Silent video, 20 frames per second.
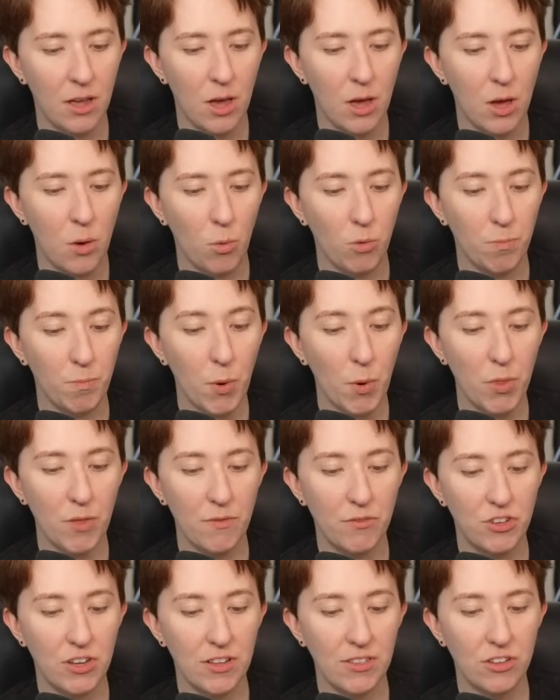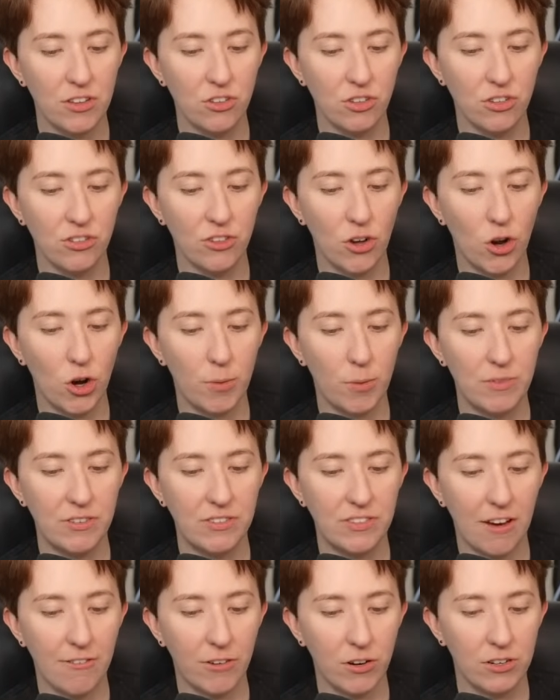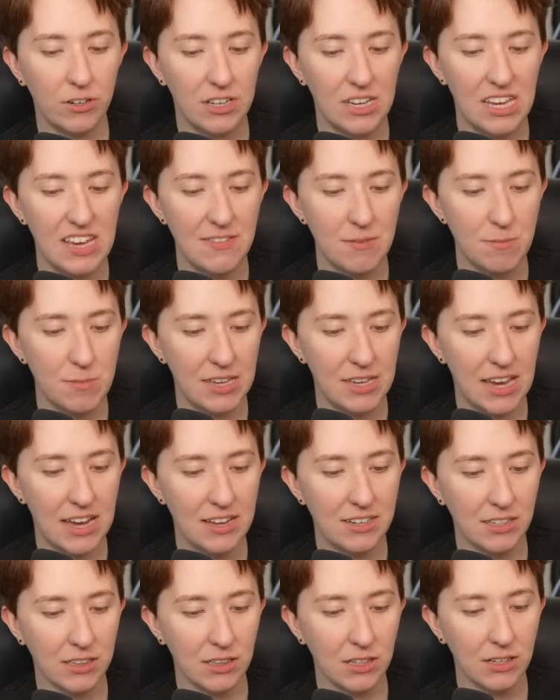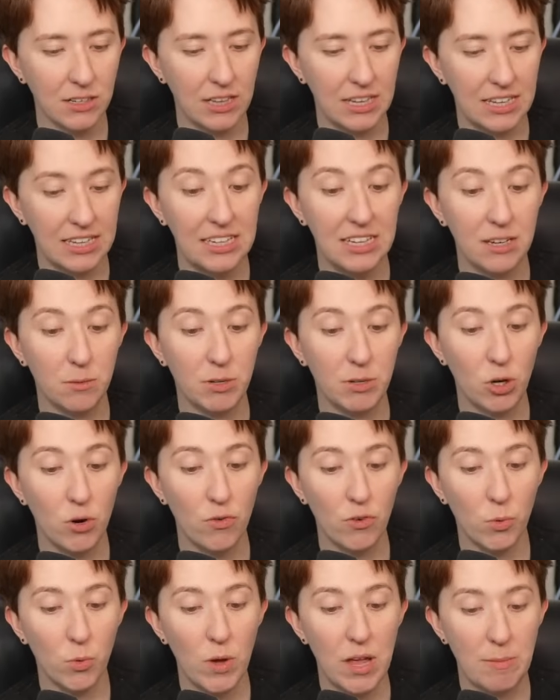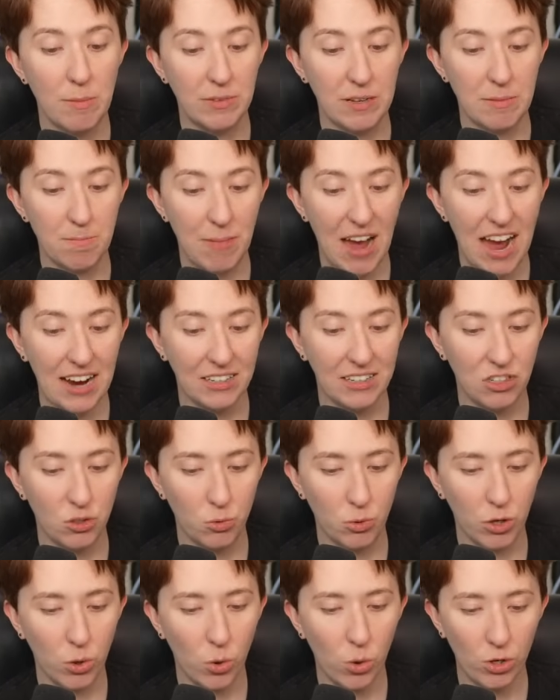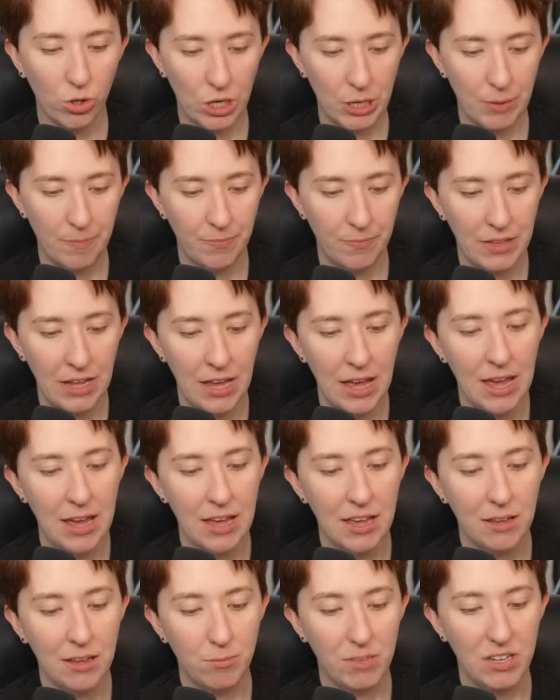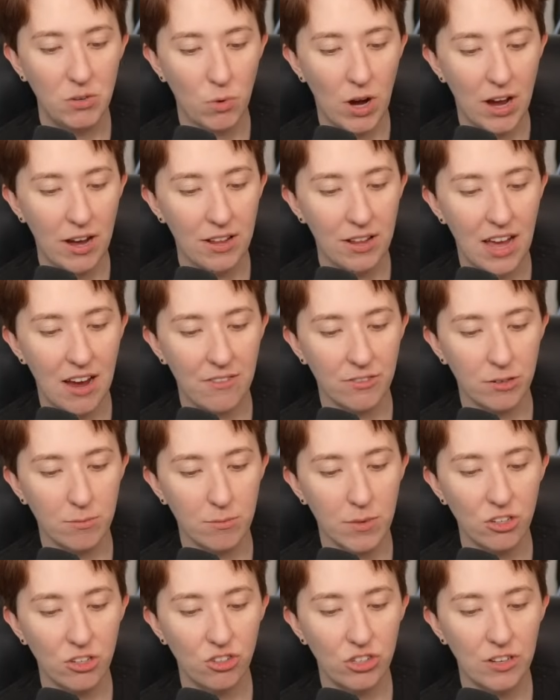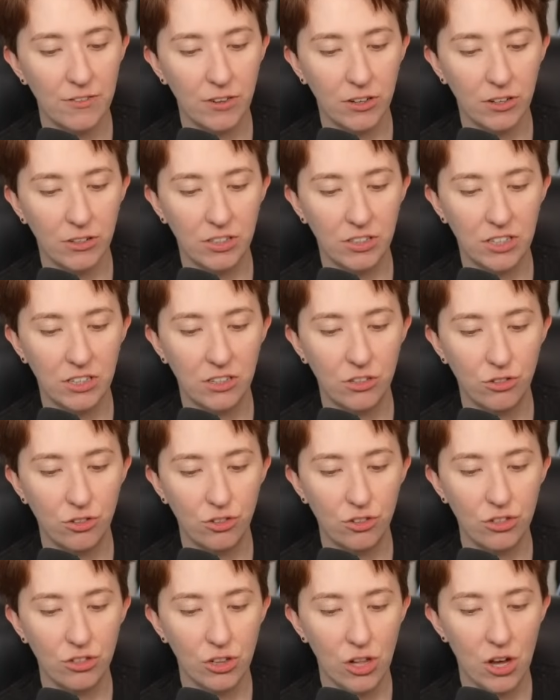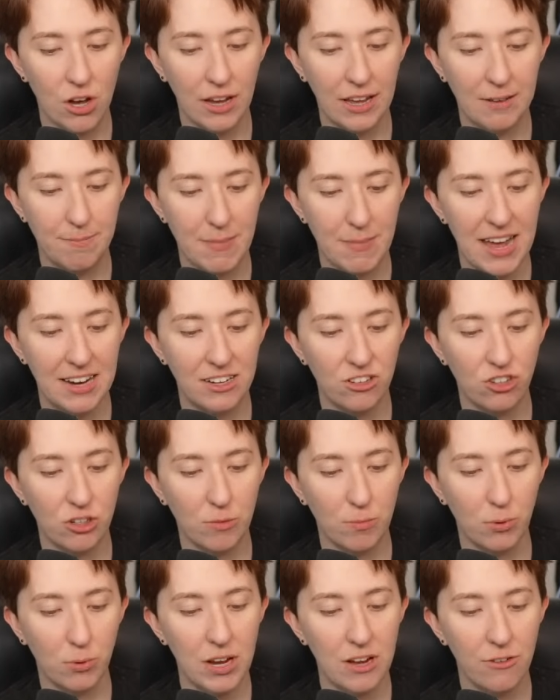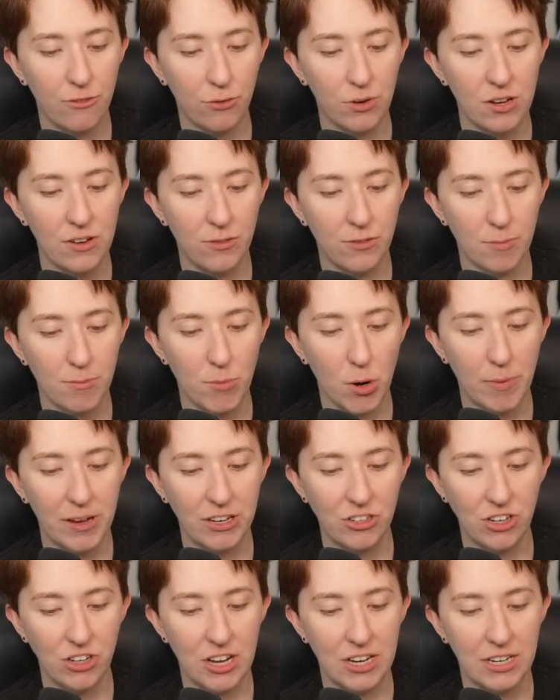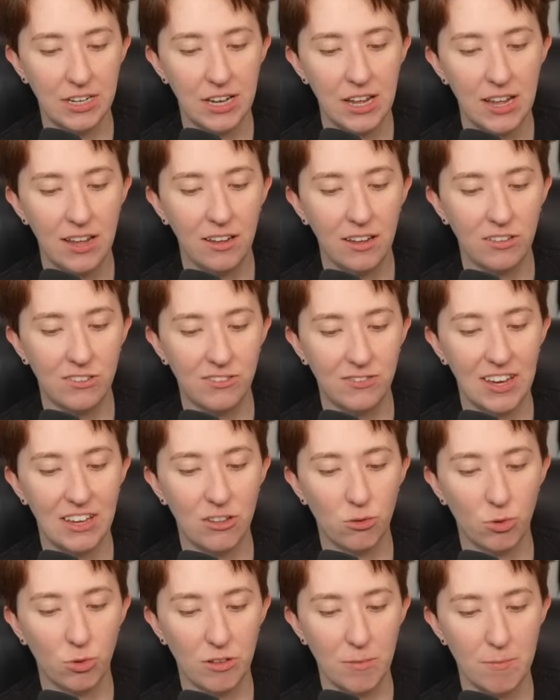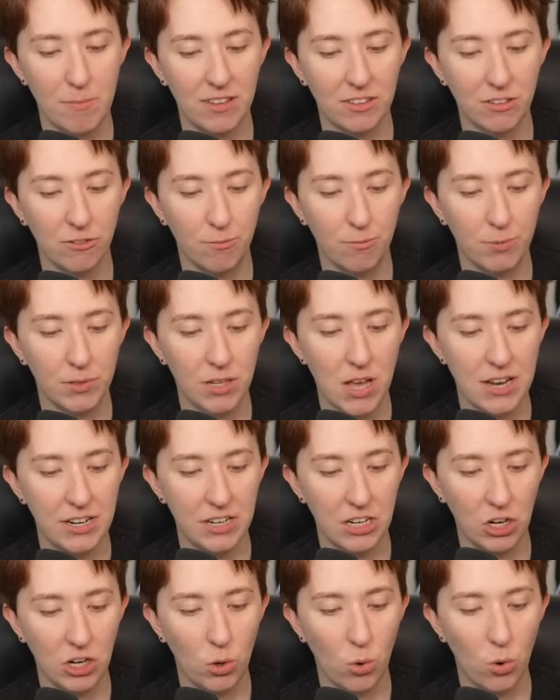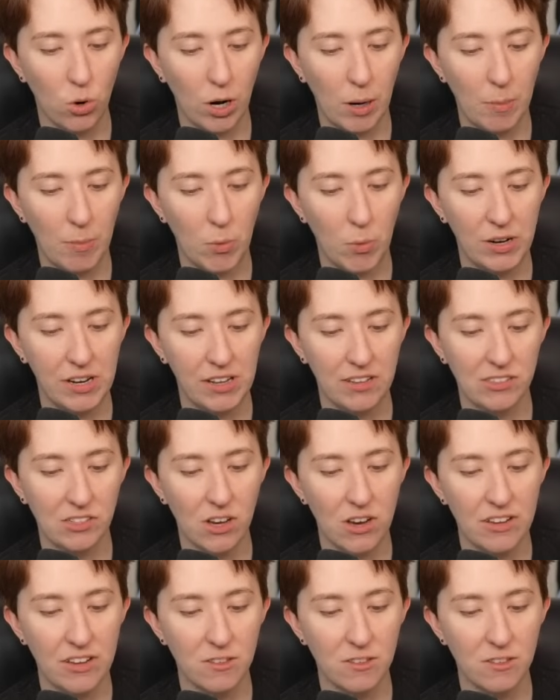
With both of Qianlin-jun's arms severed, he even began to look like he had been overwhelmed and backed into a corner. Meanwhile, after much difficulty, Zhu Zhilong had managed to break free from Mobei-jun. His face was a mess of blood and gore, but when he saw his